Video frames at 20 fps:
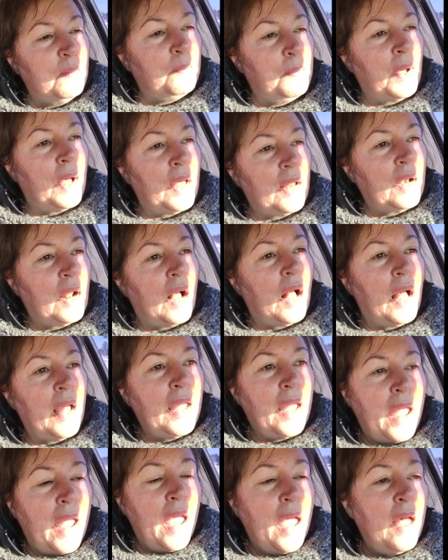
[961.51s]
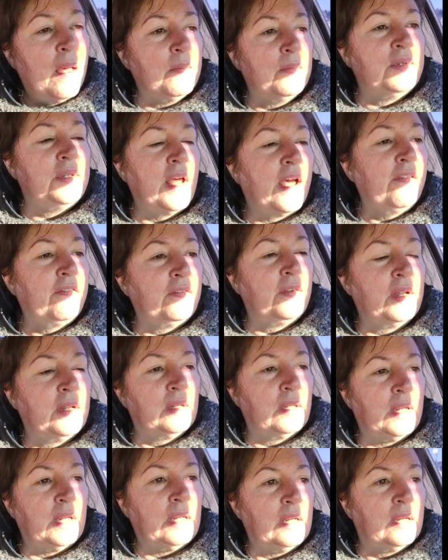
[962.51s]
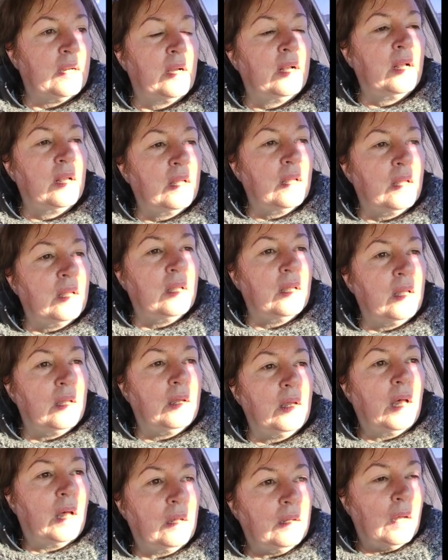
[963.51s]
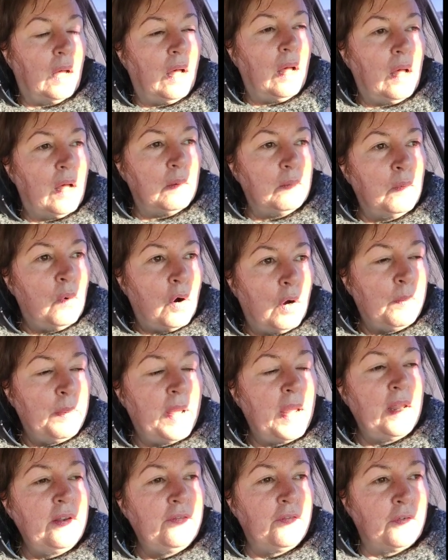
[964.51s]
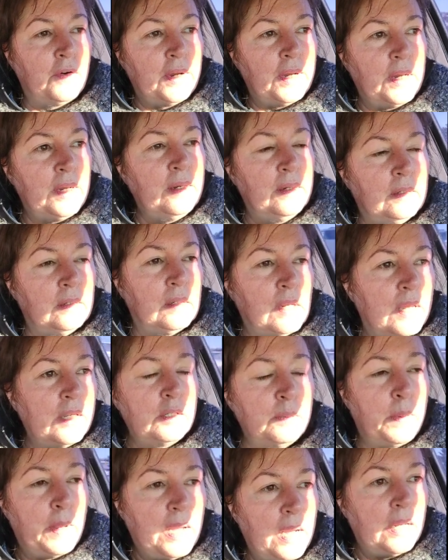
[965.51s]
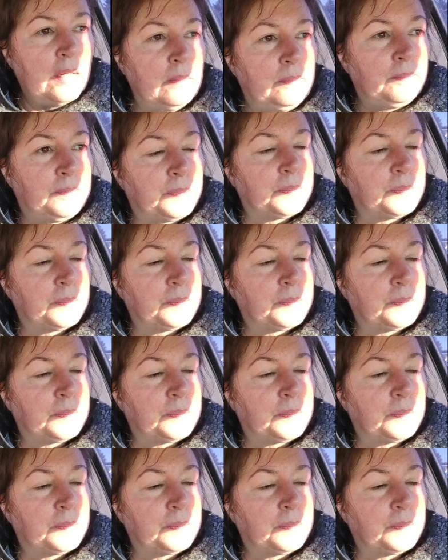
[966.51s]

But I am definitely Uh, more pain-free, less pain,